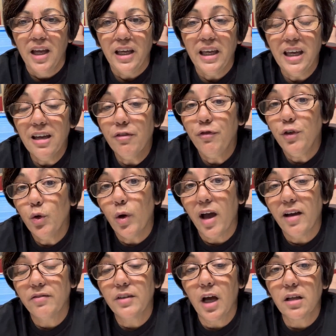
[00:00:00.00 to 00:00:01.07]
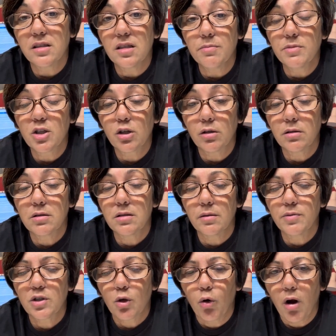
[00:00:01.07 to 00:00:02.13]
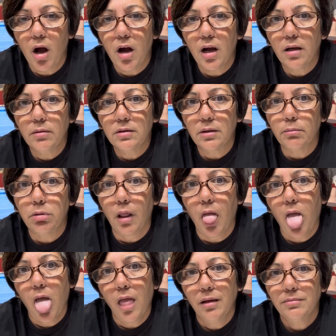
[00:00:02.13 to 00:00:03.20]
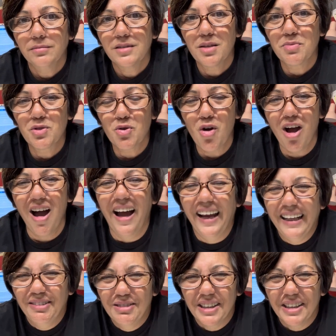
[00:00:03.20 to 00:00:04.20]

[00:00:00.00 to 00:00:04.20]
If you have not subs subscribed, blah, subscribed,